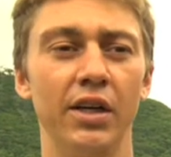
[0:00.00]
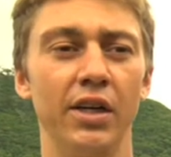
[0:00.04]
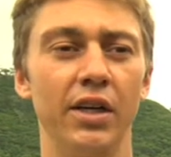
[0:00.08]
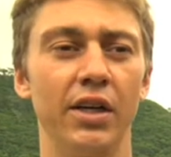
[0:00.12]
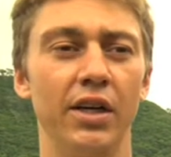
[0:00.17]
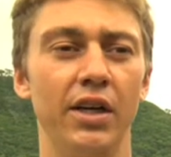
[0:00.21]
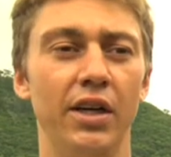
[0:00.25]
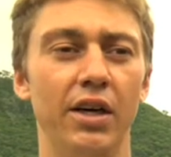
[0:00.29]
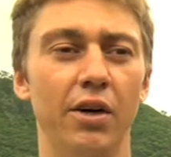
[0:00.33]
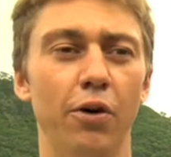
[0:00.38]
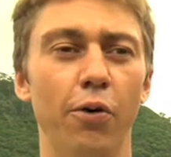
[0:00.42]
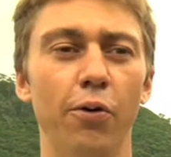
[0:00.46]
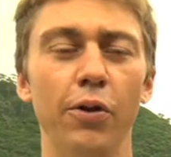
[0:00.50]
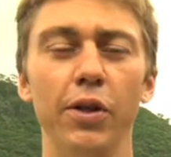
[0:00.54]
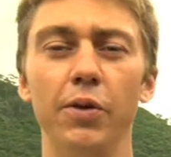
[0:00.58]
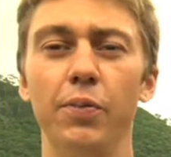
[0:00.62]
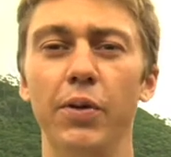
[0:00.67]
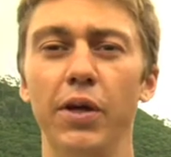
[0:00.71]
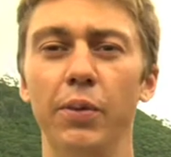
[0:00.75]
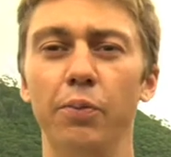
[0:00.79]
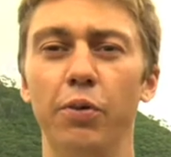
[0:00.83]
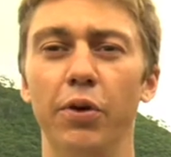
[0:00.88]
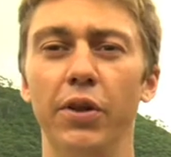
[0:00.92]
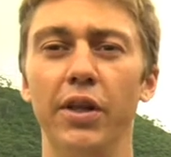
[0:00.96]
only
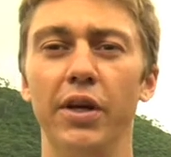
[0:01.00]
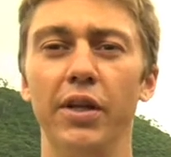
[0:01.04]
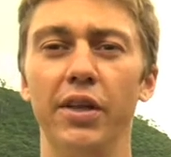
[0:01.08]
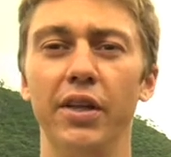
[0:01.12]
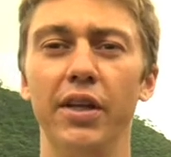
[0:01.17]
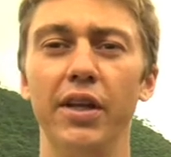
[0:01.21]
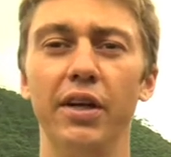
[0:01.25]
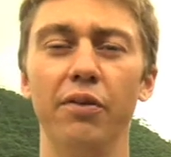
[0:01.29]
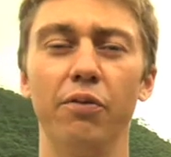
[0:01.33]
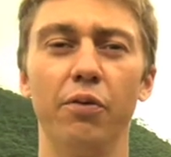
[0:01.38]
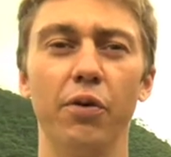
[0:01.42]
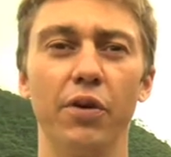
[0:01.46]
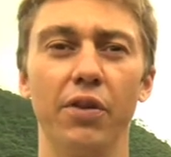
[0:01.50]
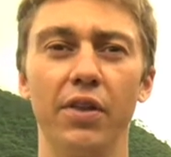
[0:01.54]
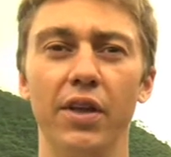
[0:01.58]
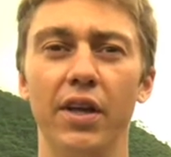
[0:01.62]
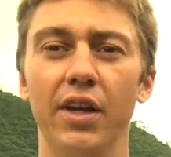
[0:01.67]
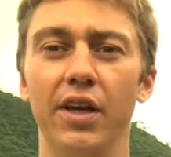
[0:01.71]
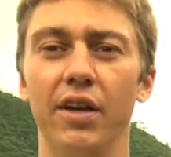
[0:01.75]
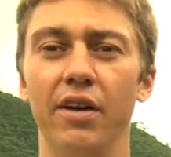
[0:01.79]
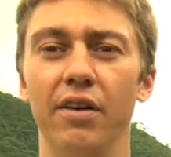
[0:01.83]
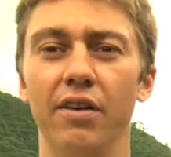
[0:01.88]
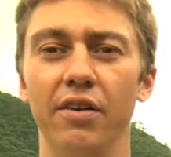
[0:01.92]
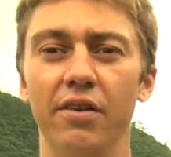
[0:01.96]
people that live
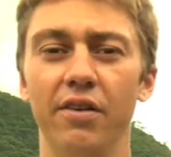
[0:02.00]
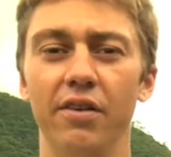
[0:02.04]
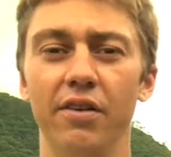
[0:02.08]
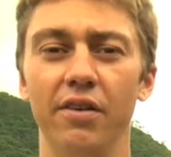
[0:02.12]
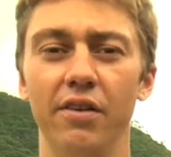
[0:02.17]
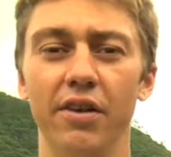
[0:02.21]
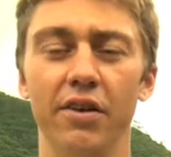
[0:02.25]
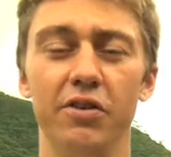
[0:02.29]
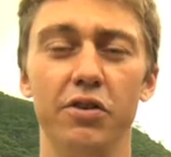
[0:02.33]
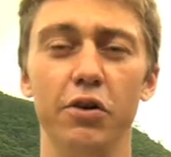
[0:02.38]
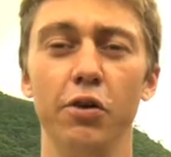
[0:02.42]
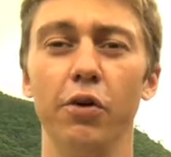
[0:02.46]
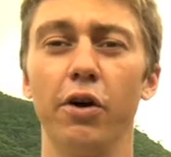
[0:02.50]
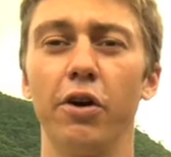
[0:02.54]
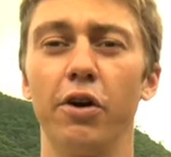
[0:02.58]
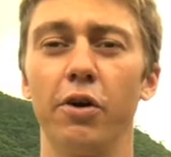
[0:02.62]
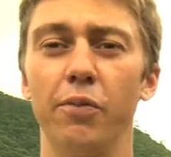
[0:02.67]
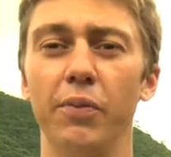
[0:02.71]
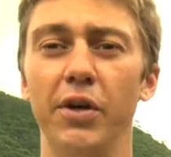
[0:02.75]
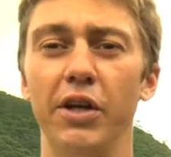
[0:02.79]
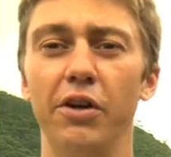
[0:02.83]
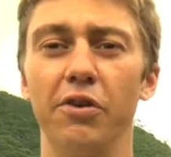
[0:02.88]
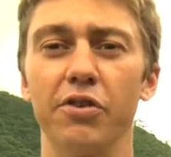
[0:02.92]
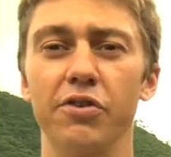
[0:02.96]
within the
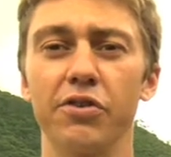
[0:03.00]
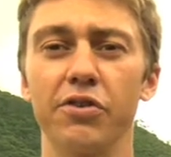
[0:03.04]
200 meters